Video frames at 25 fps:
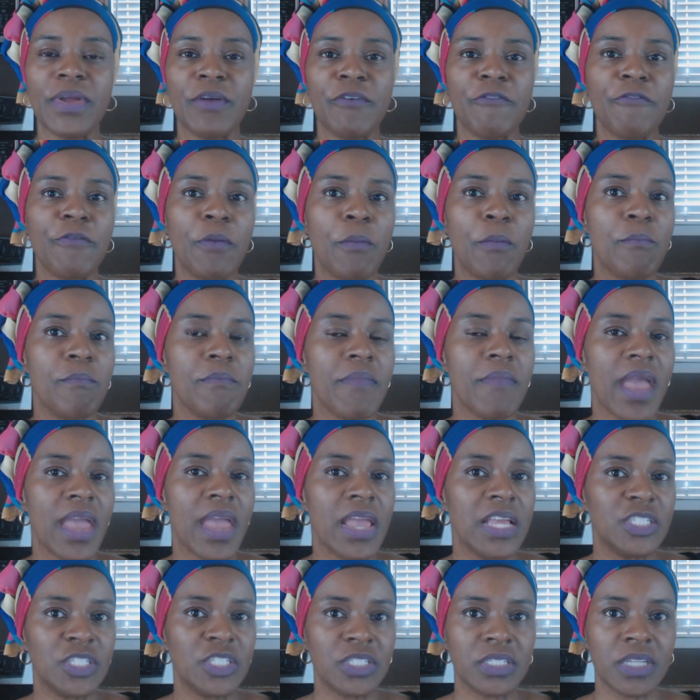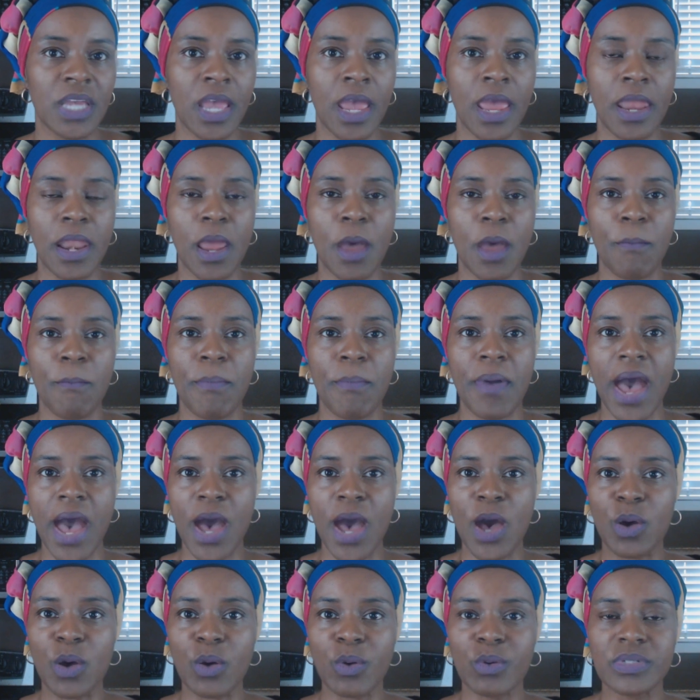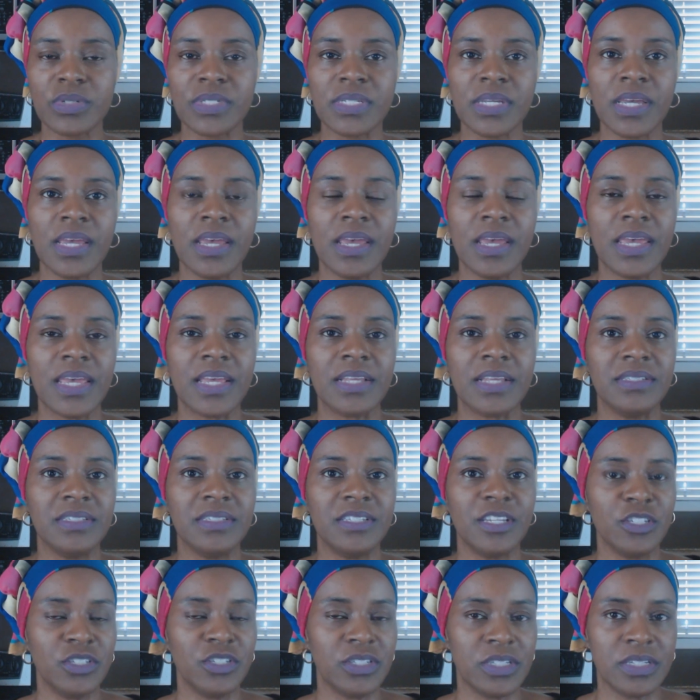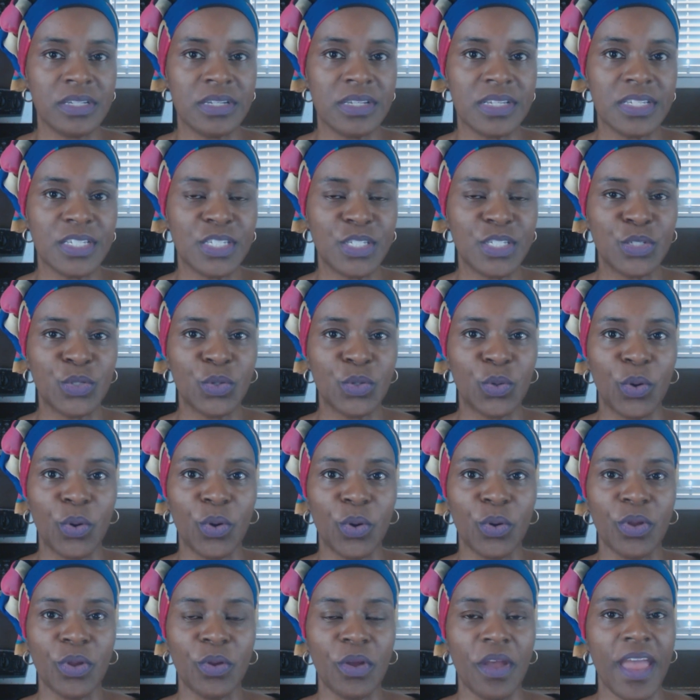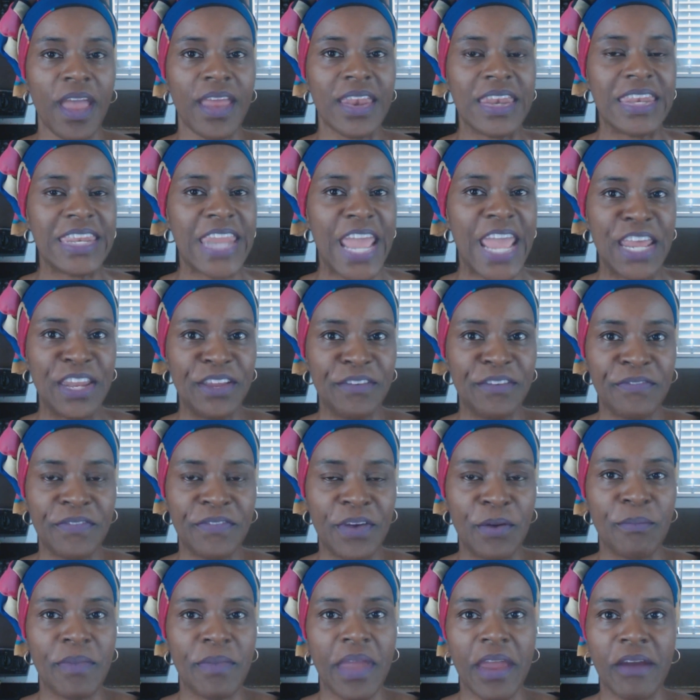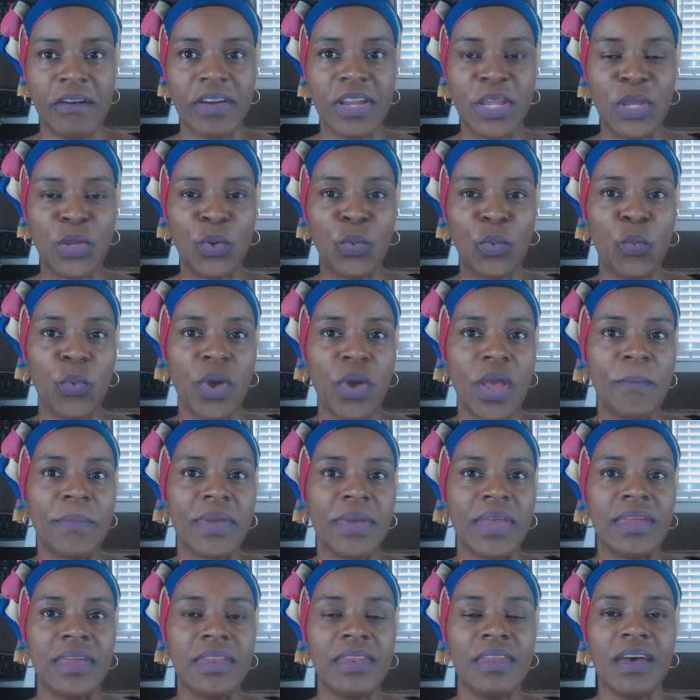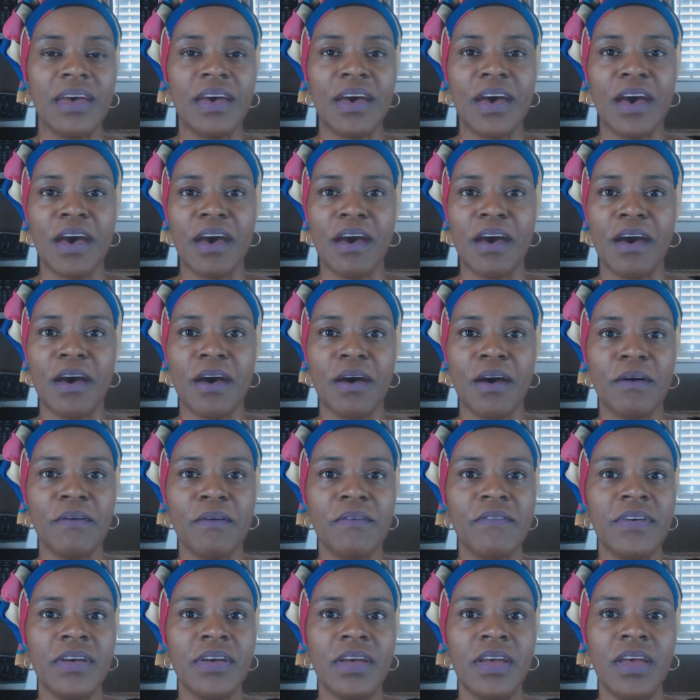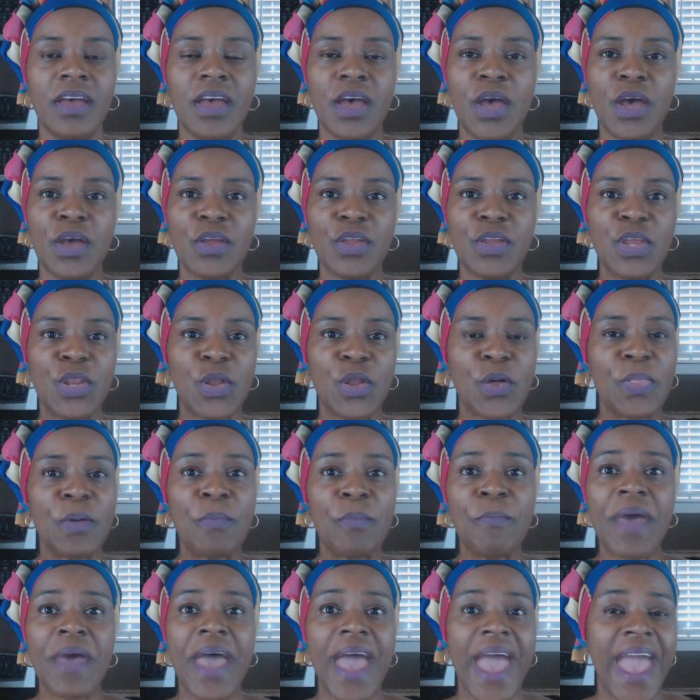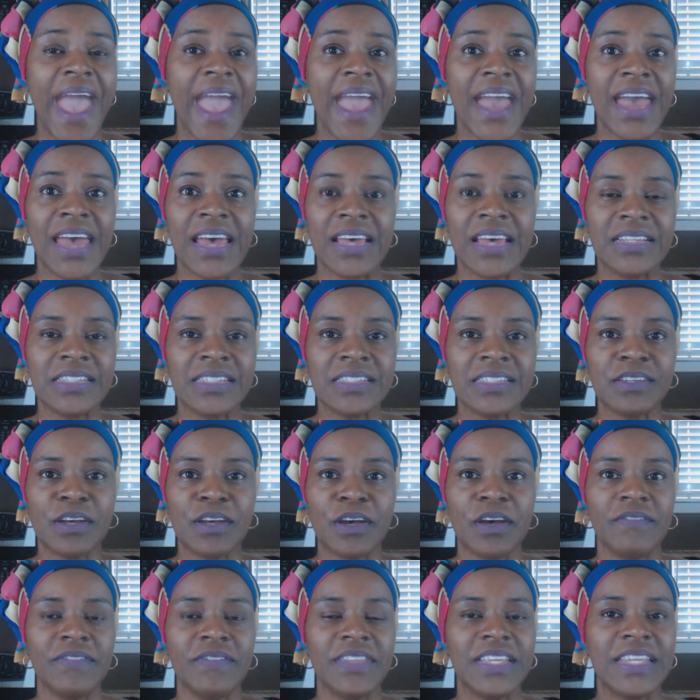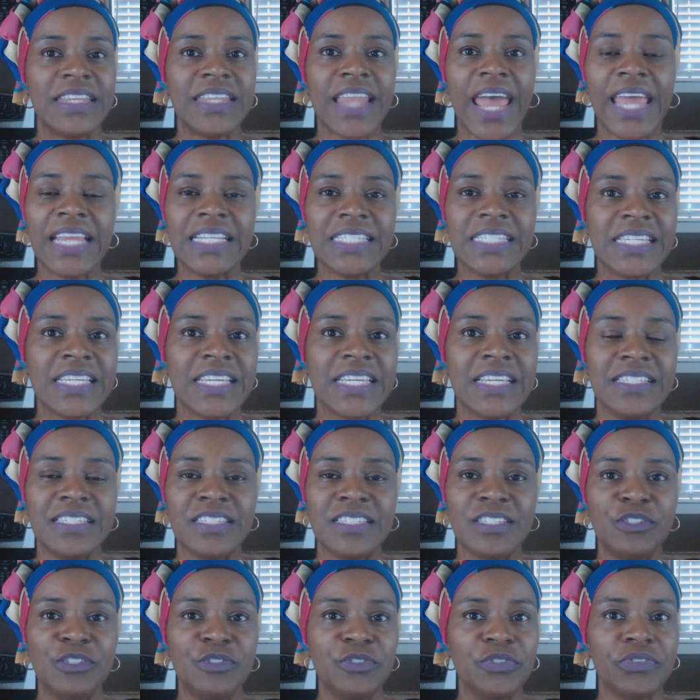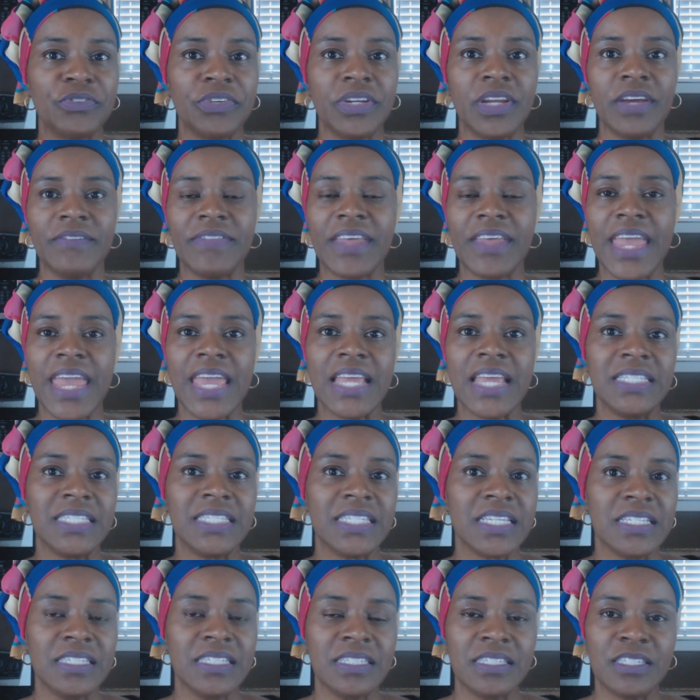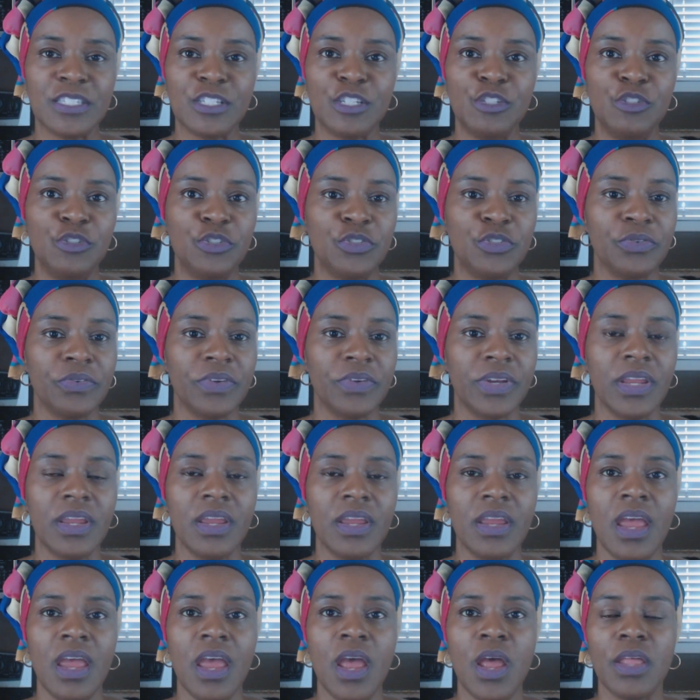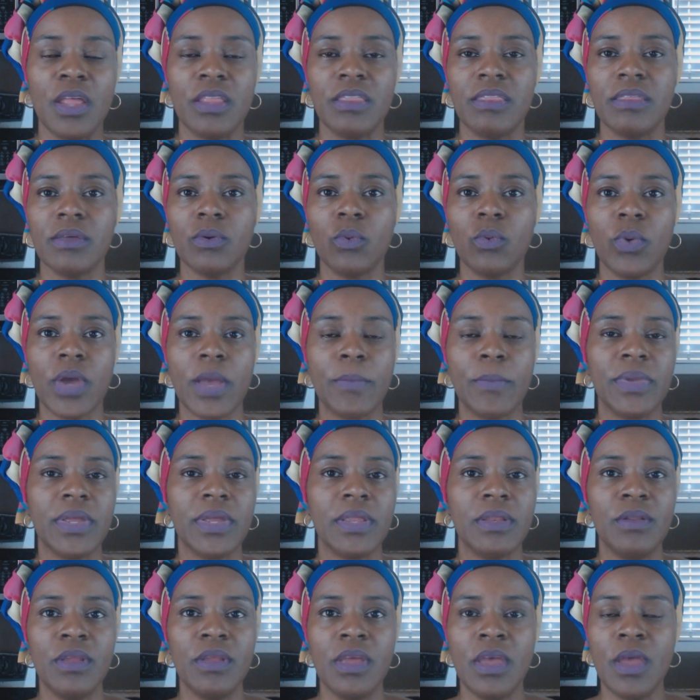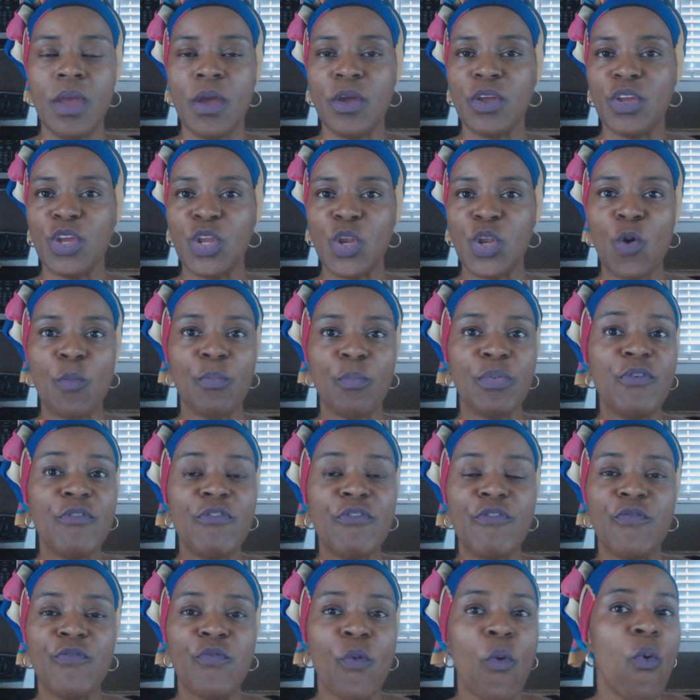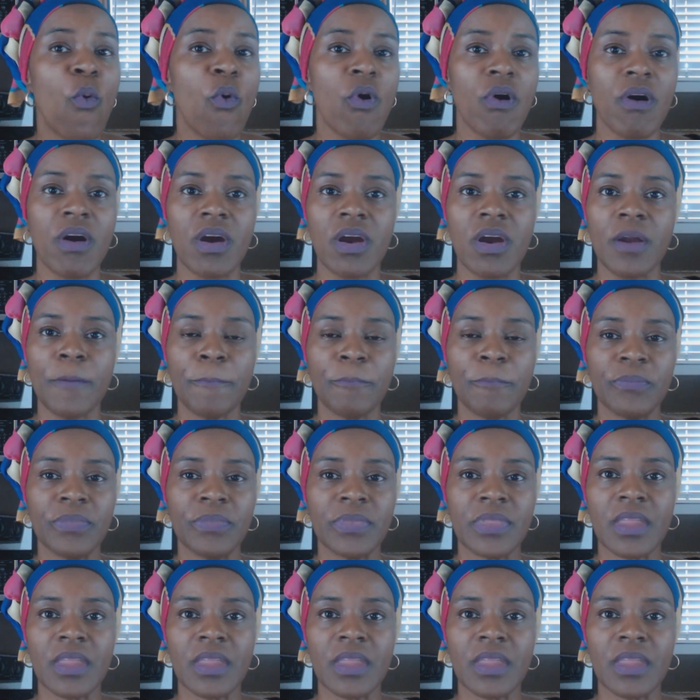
information about Indigenous Native American women of, you know, the past, of the 19th century, of the 18th century, the women, you know, before